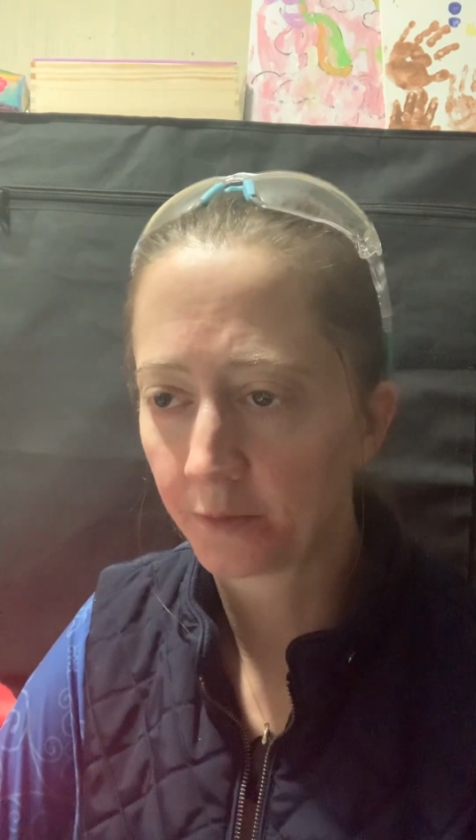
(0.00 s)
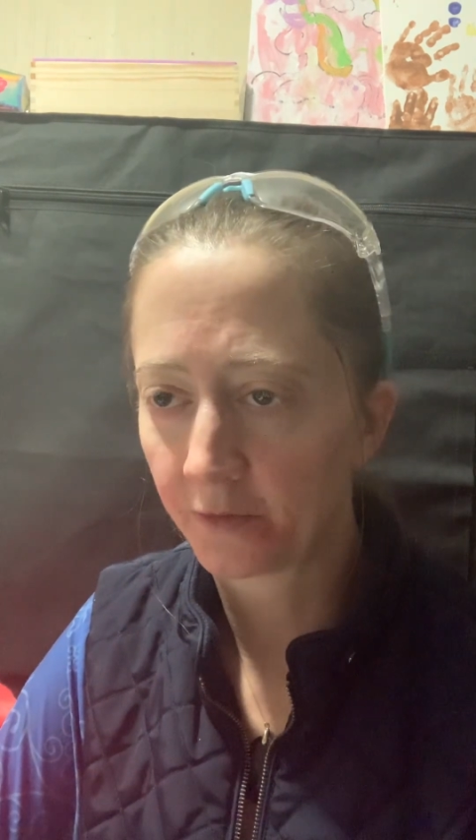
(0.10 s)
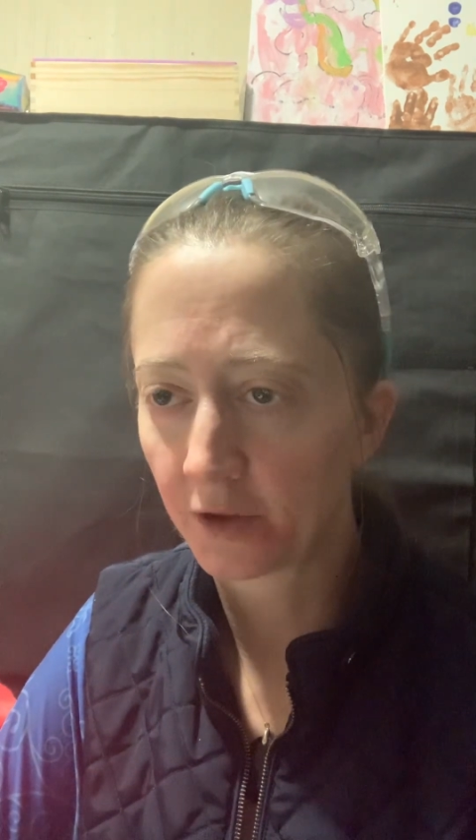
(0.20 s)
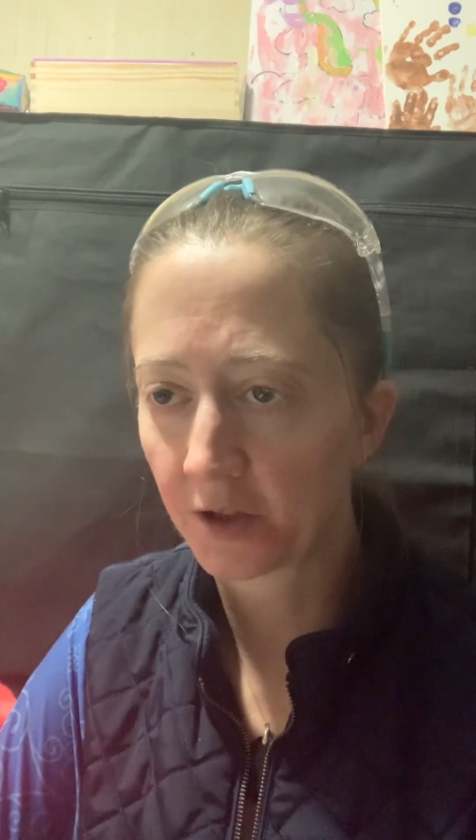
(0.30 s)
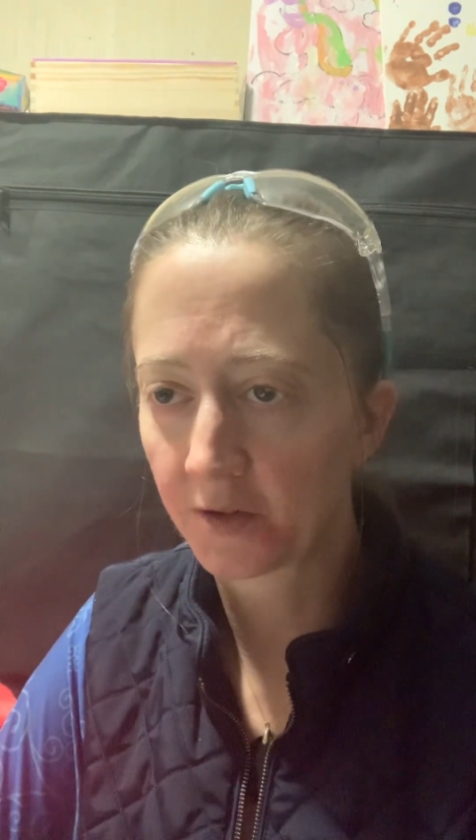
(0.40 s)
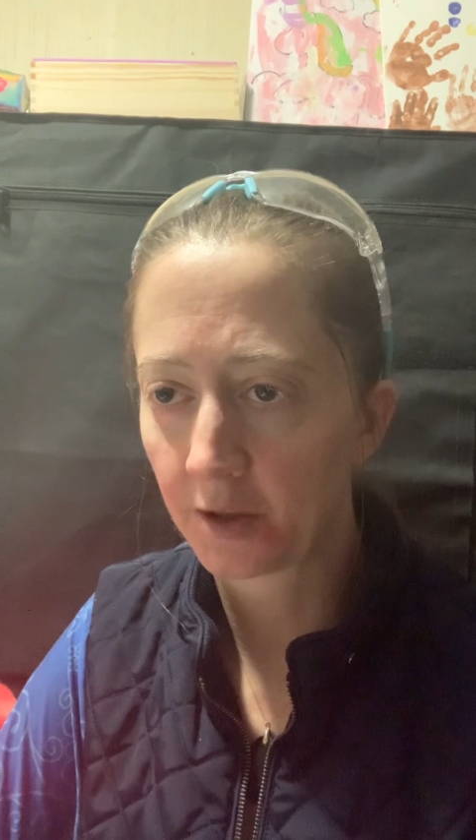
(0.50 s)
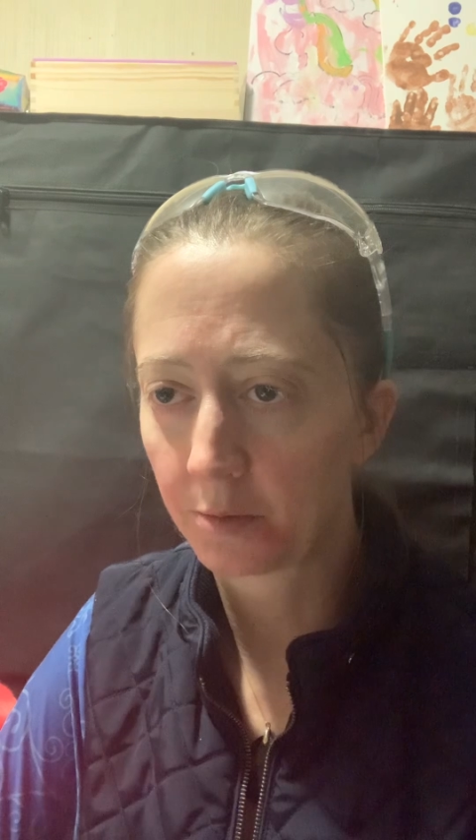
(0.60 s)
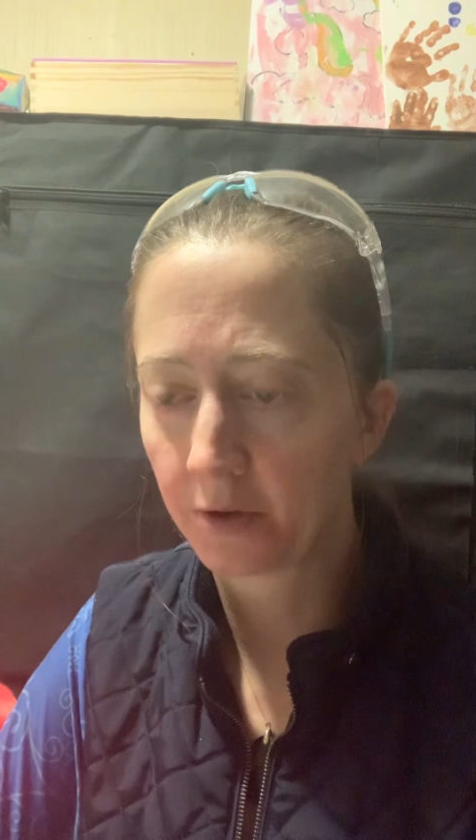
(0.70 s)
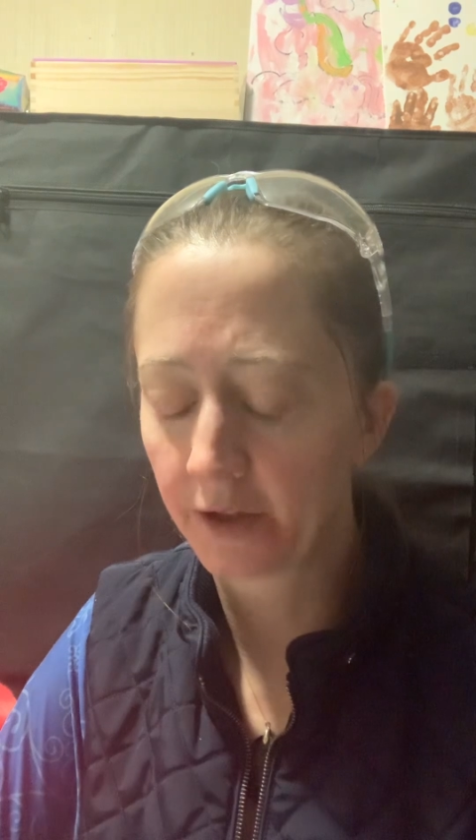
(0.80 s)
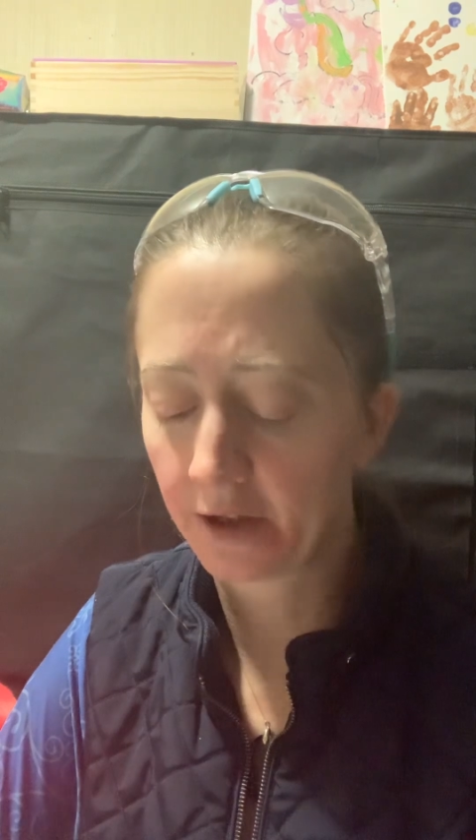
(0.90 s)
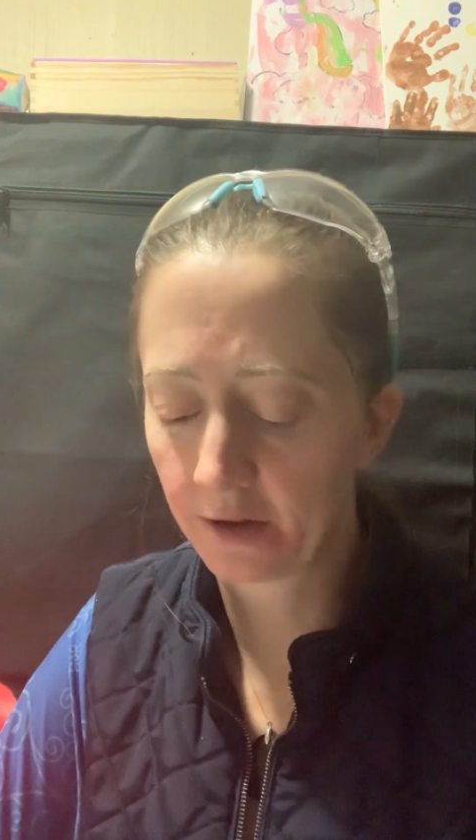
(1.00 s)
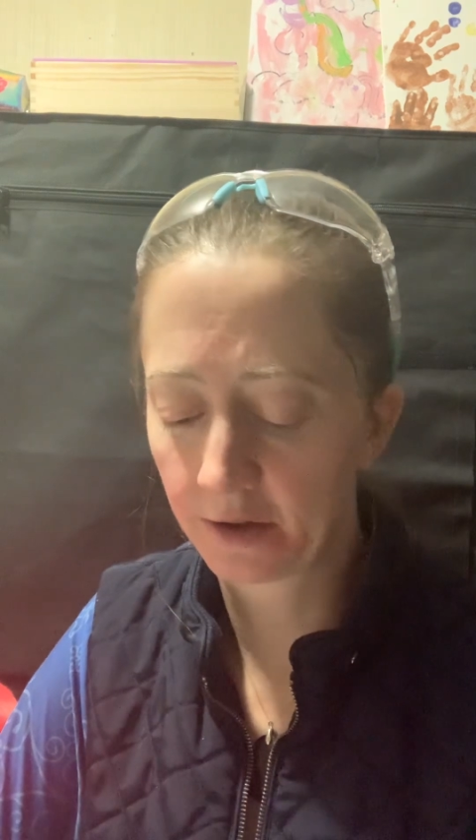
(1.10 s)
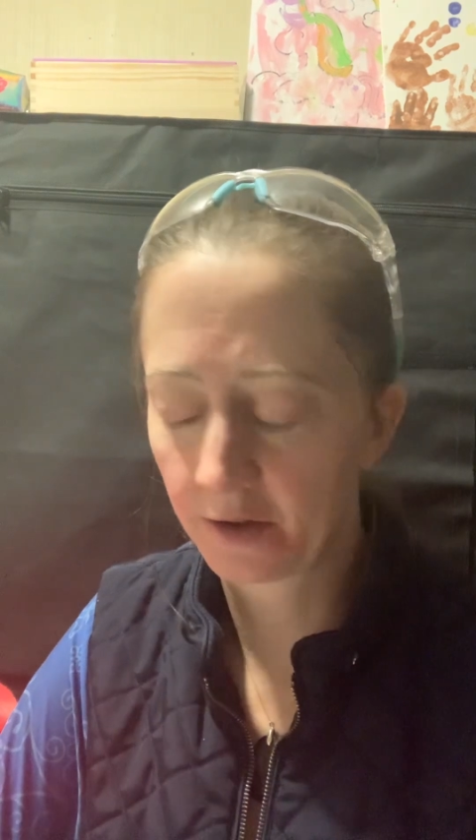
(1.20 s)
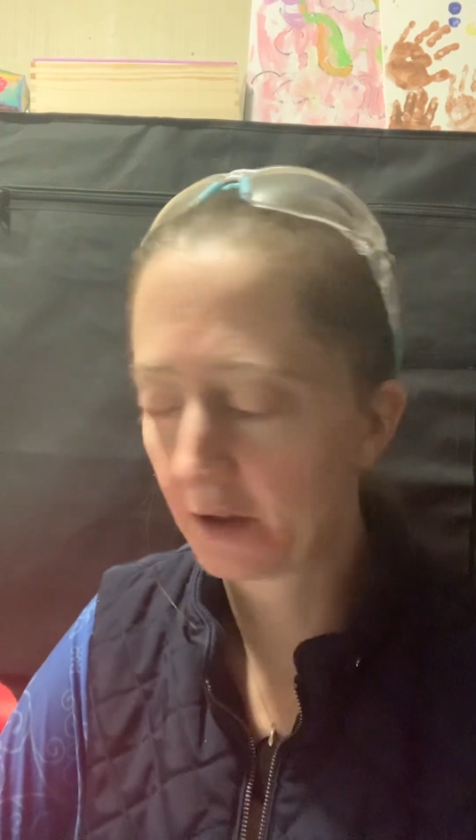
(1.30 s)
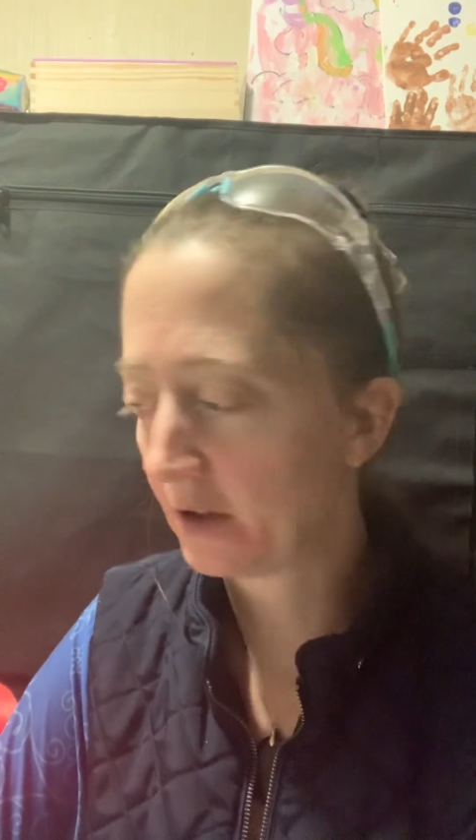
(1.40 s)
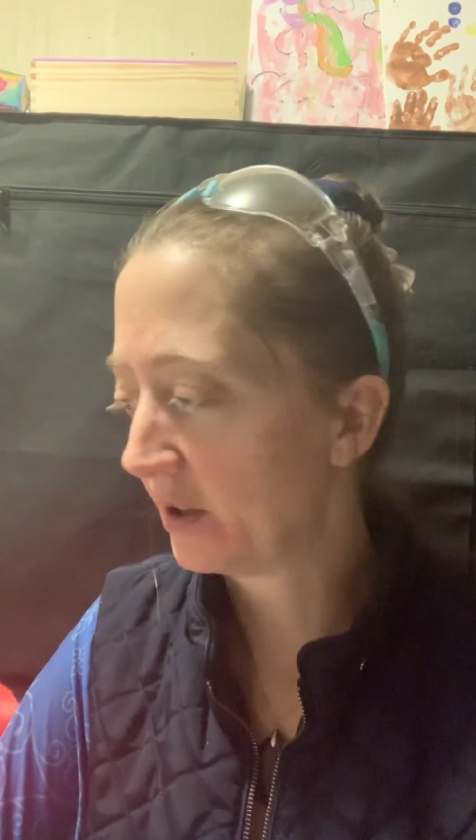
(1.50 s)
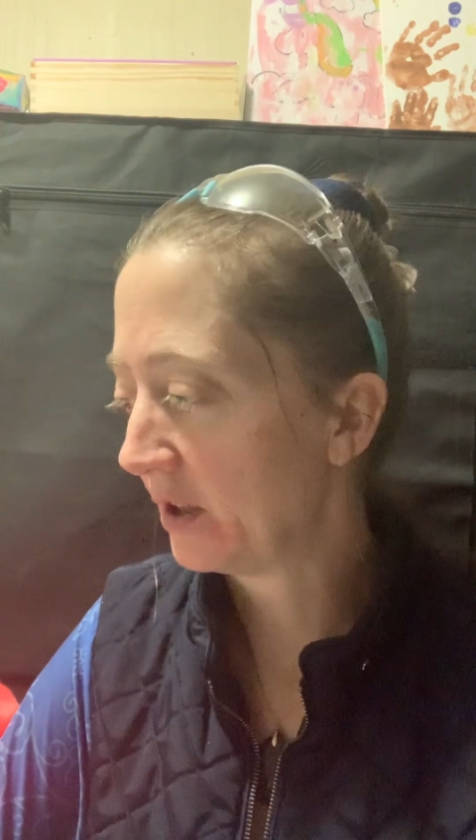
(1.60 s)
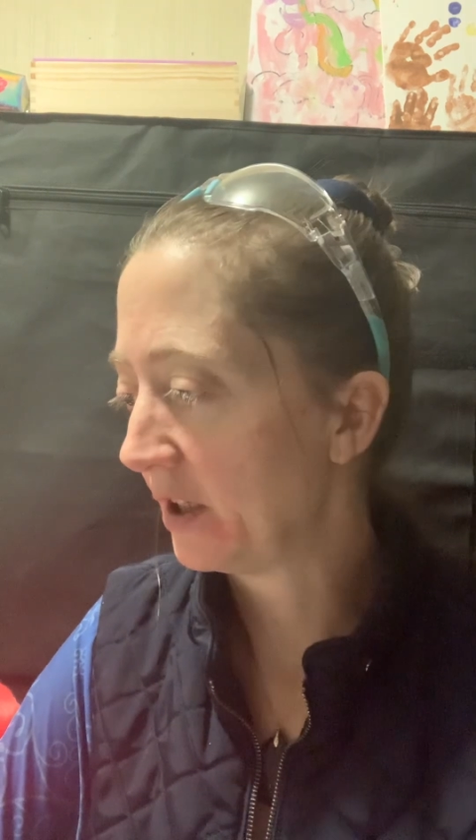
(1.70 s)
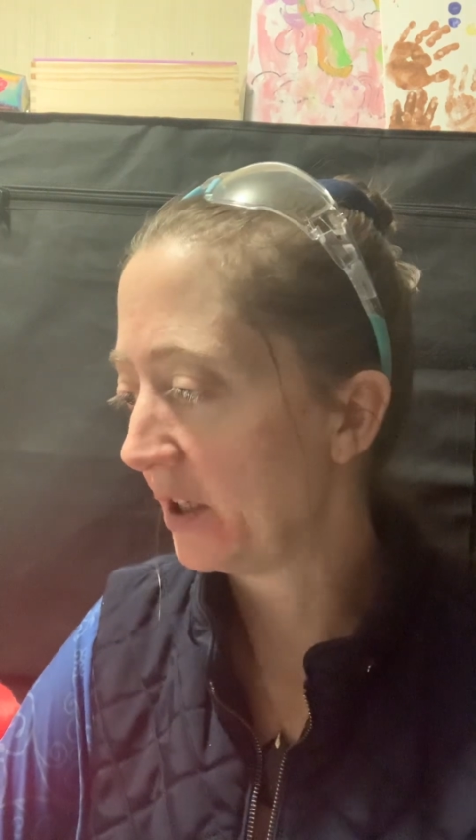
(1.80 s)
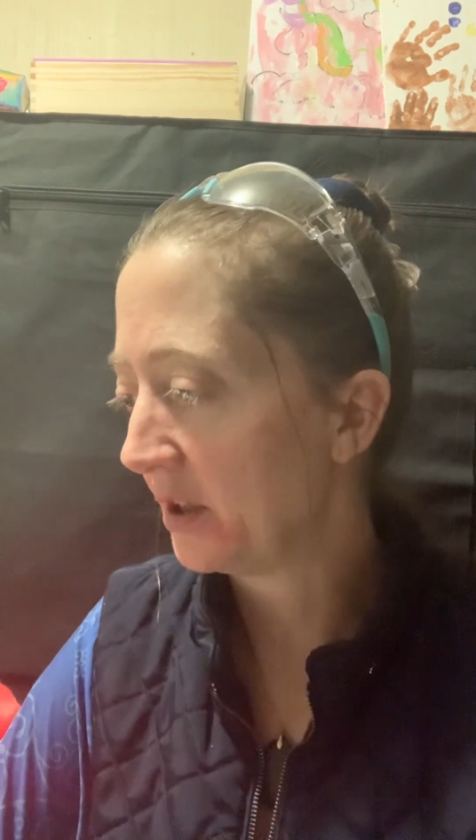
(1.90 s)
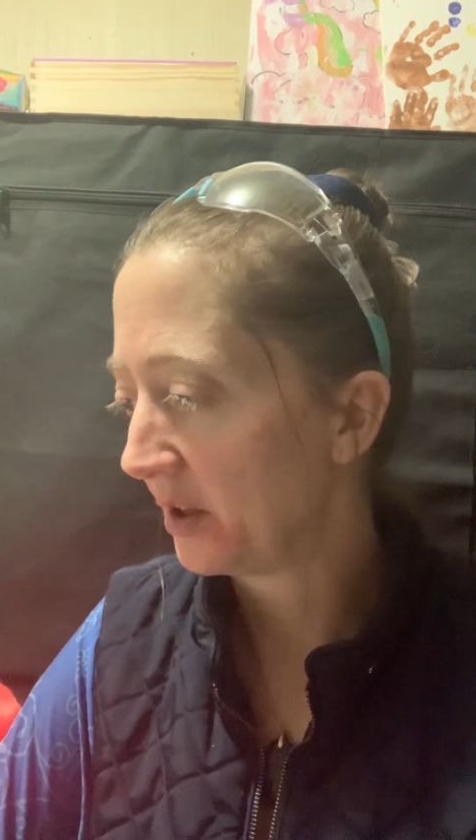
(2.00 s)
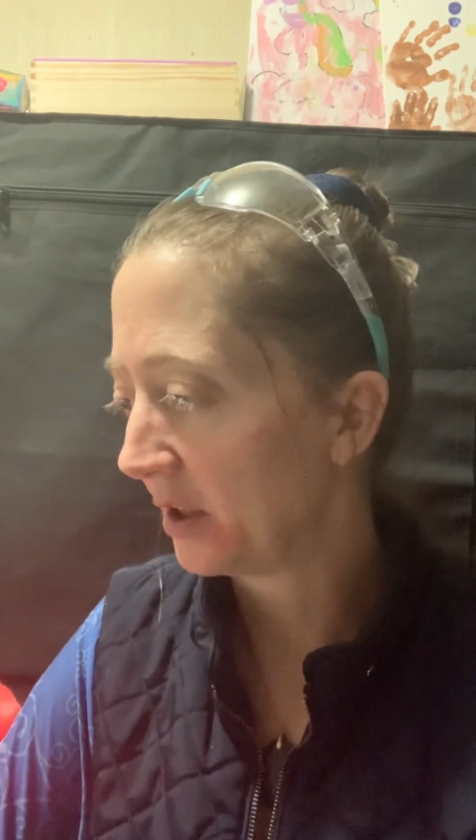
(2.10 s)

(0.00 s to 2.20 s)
for example, in and